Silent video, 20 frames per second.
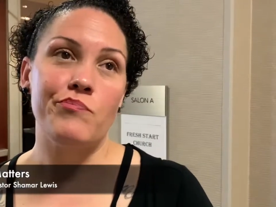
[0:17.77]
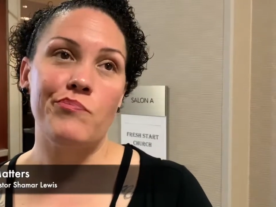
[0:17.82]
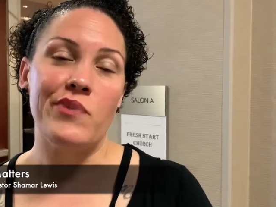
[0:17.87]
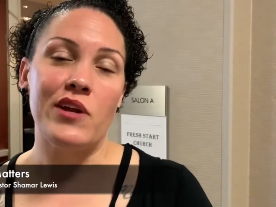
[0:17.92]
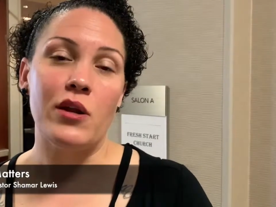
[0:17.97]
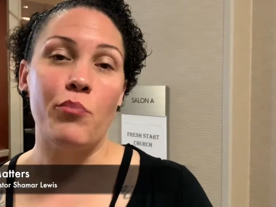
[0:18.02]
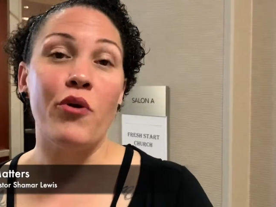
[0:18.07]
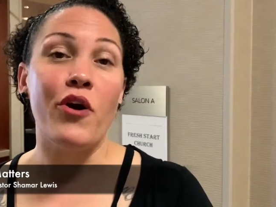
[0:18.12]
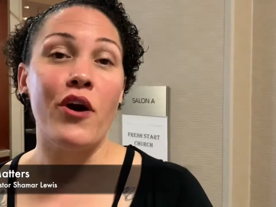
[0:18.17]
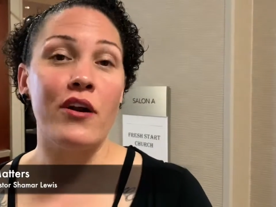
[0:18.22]

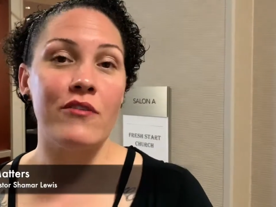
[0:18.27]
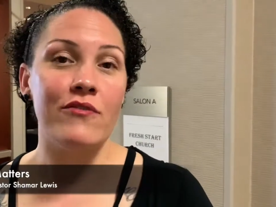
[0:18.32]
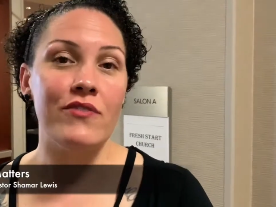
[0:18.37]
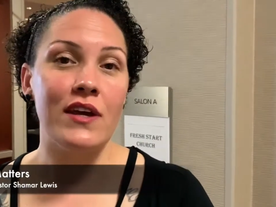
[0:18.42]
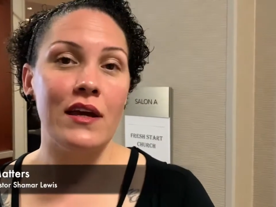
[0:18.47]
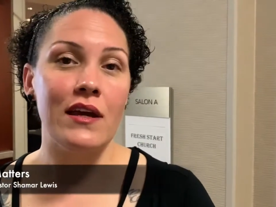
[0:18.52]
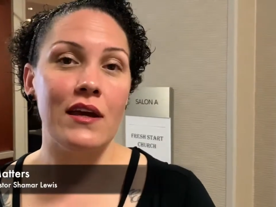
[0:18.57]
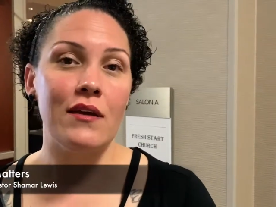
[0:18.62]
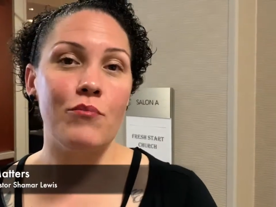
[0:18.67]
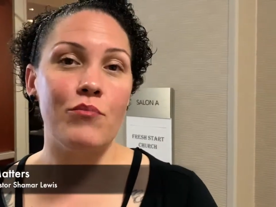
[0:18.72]
been a part of
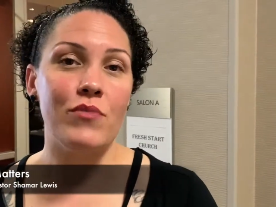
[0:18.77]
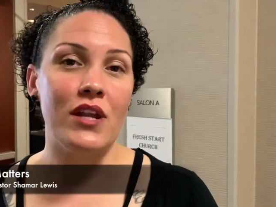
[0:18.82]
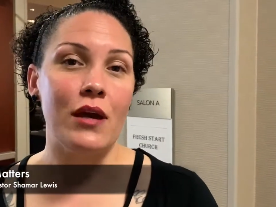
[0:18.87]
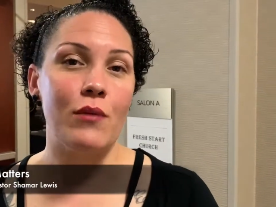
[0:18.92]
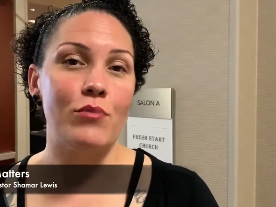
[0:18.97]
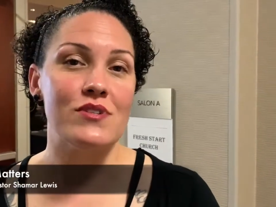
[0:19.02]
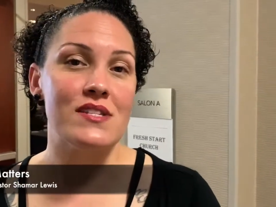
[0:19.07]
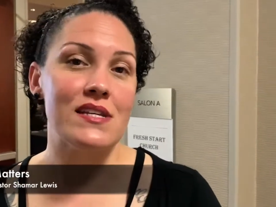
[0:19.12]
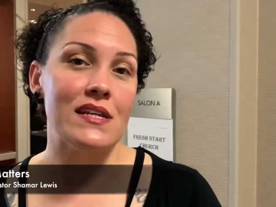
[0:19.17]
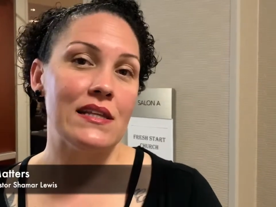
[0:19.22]
it and been
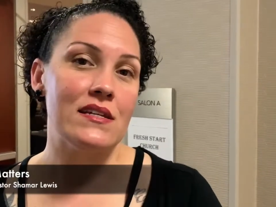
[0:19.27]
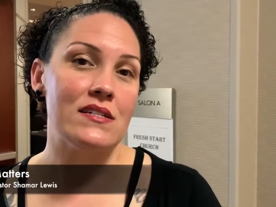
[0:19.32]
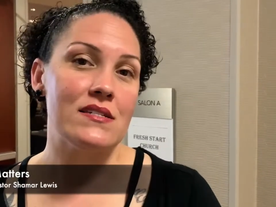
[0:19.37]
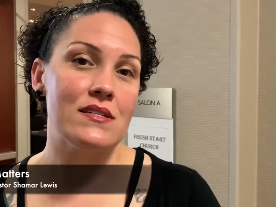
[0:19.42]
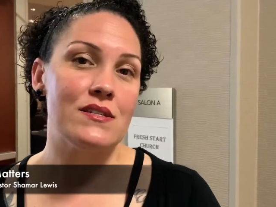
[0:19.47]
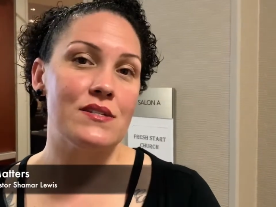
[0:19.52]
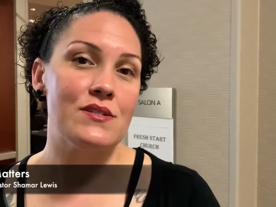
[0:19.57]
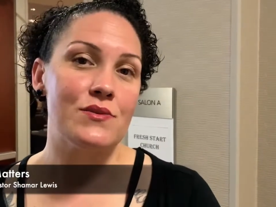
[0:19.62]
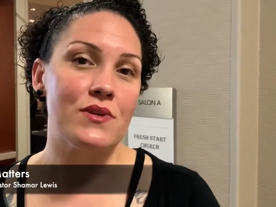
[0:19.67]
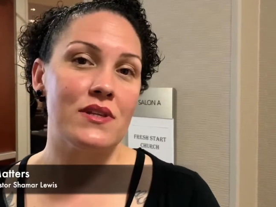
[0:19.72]
able to
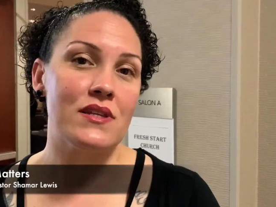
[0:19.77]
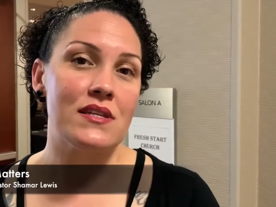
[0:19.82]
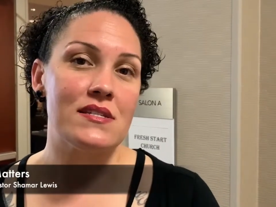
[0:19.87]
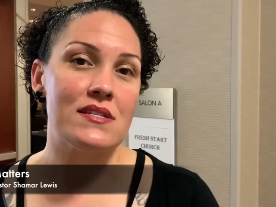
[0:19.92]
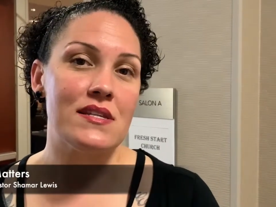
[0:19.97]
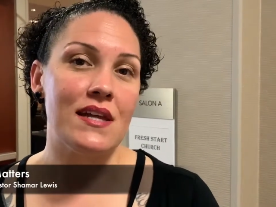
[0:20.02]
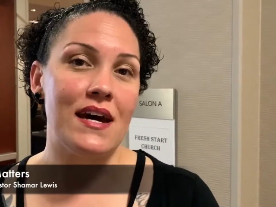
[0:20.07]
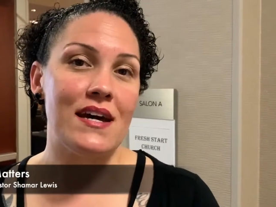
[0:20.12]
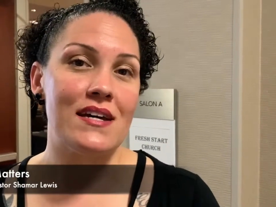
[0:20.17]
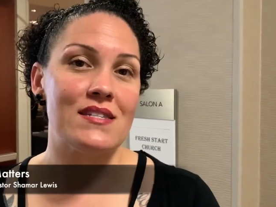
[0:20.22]
listen to it
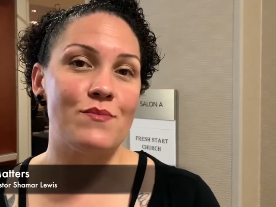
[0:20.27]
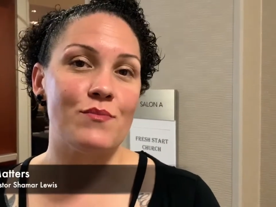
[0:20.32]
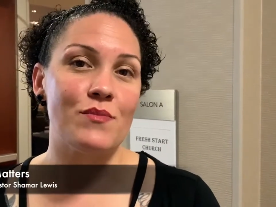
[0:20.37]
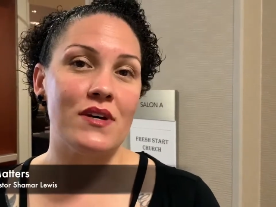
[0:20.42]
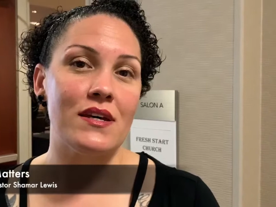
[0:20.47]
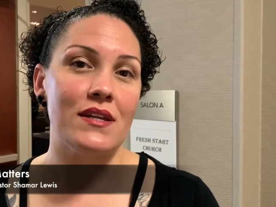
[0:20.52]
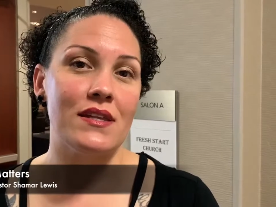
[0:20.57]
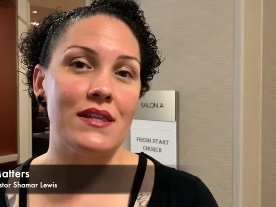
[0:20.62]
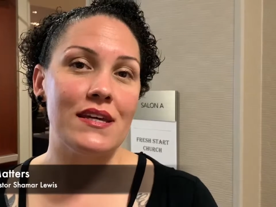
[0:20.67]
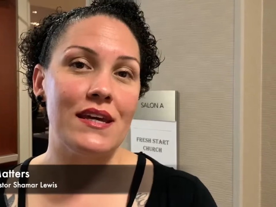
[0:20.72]
this last
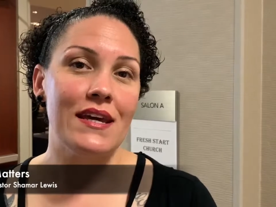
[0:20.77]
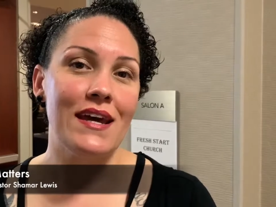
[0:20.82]
month.